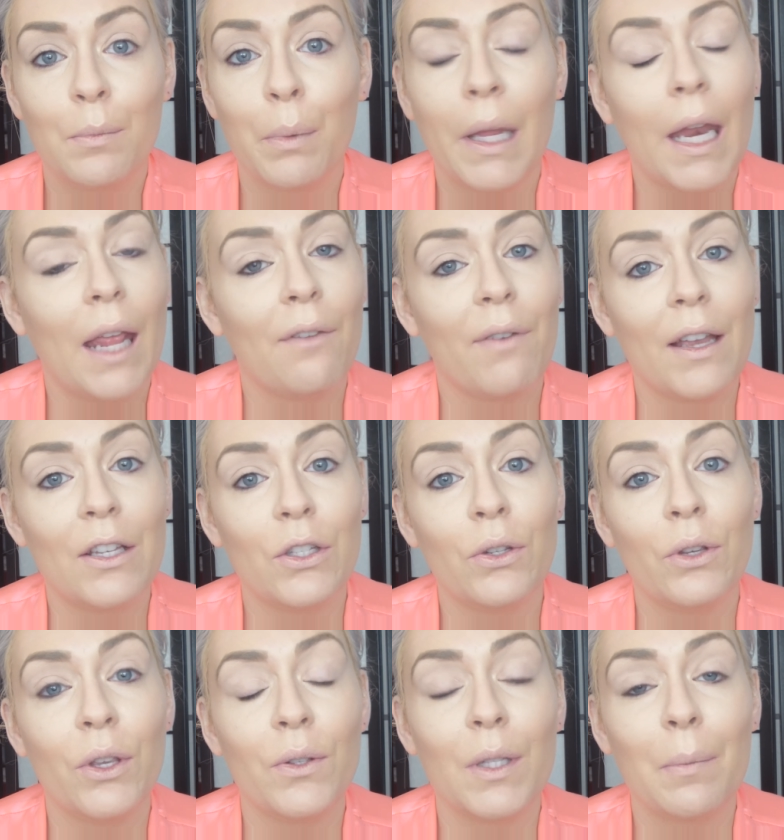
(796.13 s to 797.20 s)
But if I do
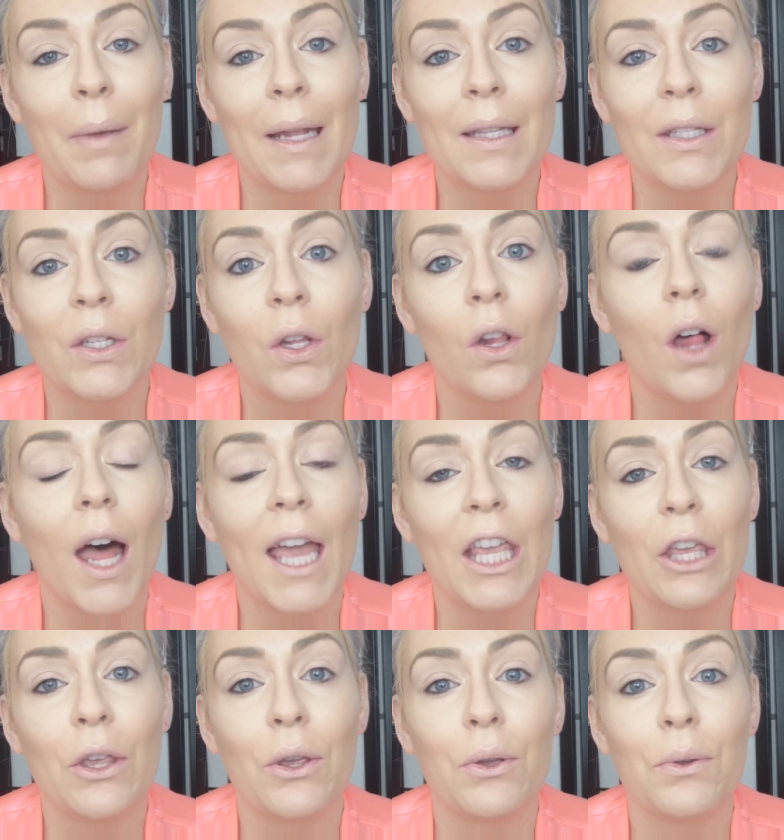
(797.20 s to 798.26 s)
use a pencil, I
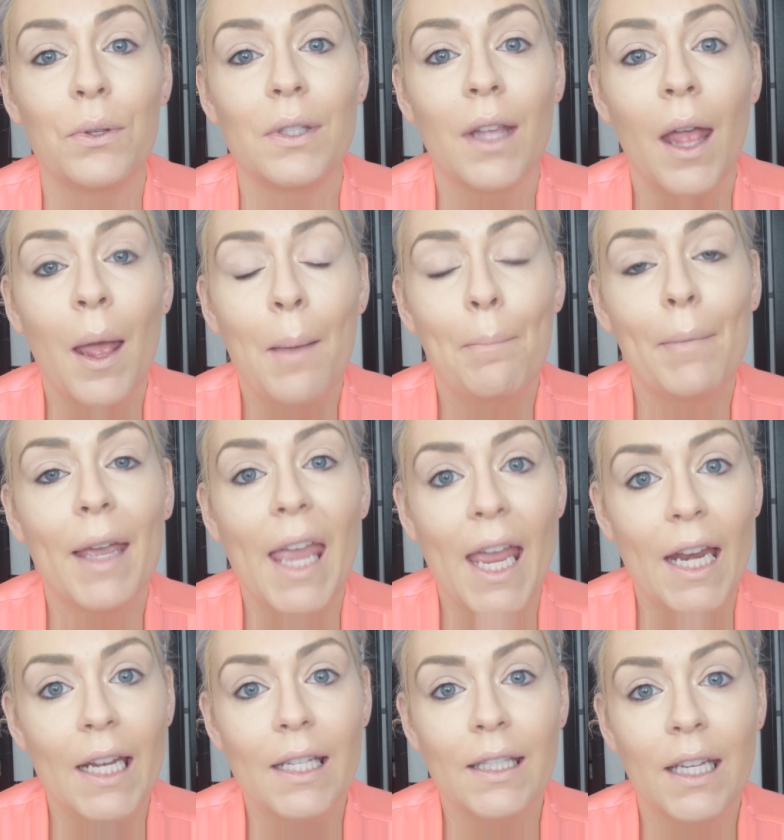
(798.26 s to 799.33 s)
use my
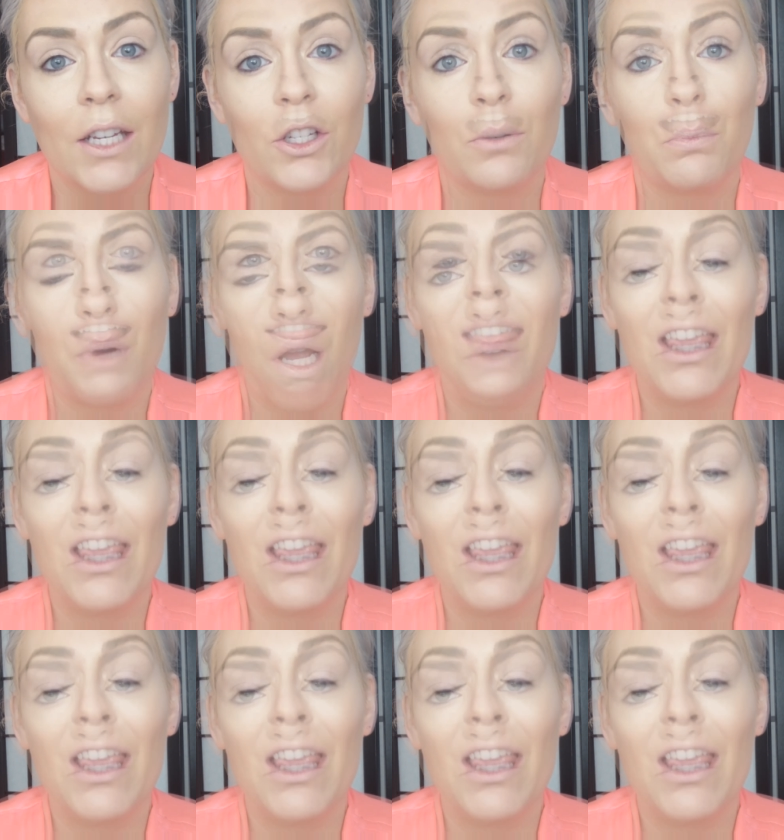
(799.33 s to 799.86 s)
Anastasia brow gel.